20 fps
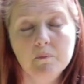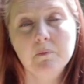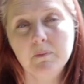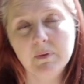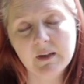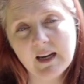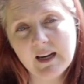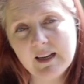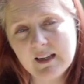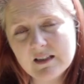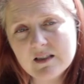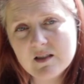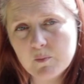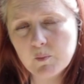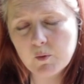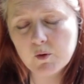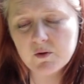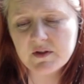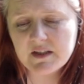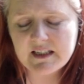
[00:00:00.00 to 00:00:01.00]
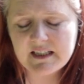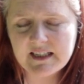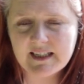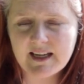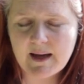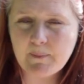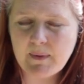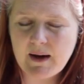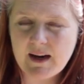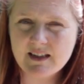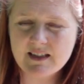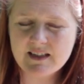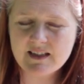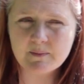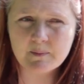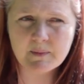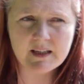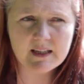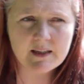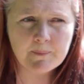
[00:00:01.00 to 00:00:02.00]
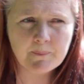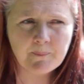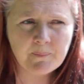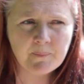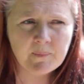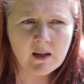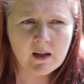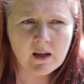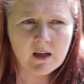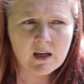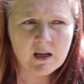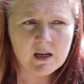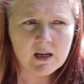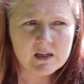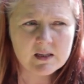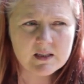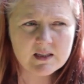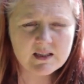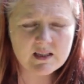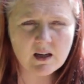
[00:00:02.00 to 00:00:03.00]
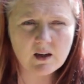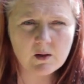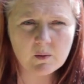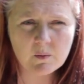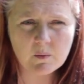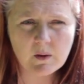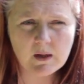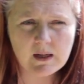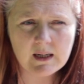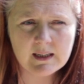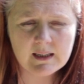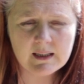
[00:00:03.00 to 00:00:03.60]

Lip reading: But hey, I suppose they did get back to me. So